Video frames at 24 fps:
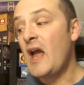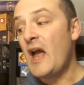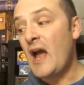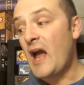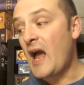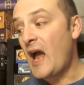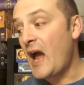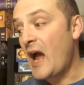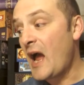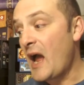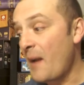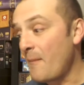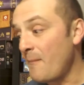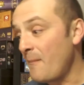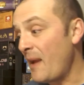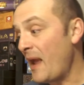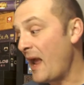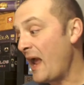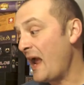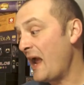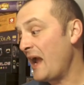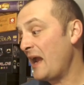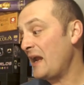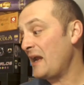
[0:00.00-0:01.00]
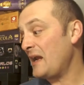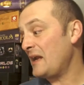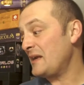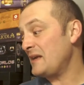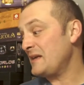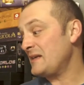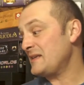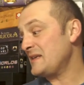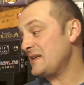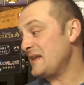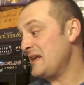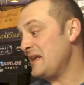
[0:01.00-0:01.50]
Um,
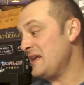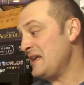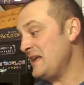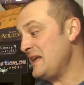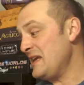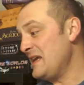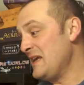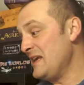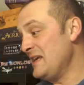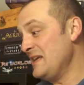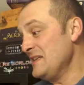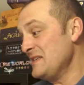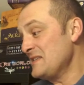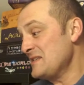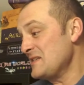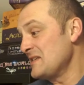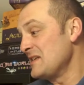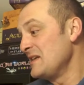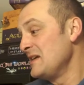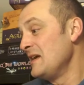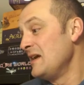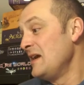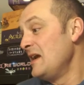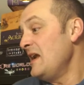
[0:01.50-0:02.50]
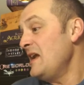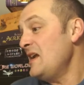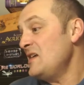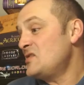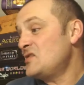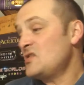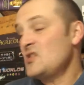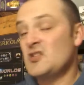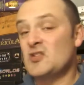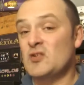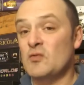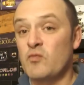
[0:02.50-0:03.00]
and it is it's
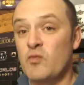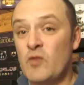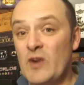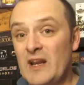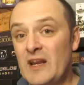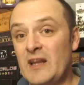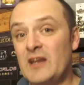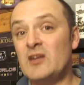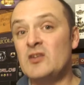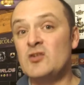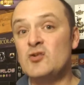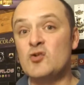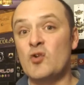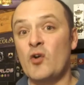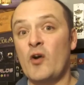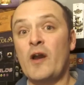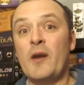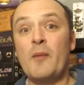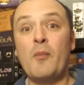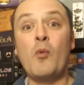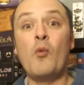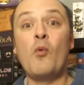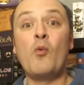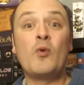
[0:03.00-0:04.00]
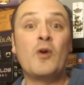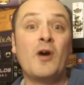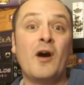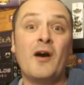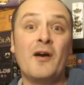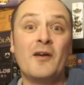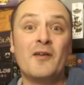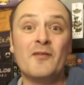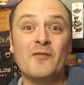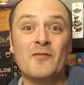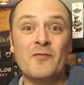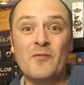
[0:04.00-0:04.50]
just really enjoyable
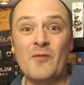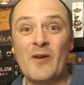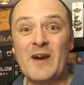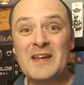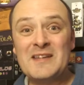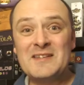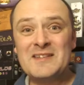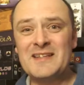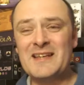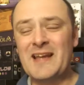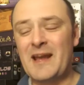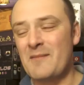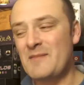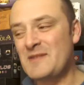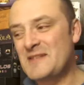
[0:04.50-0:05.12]
kind of racing game.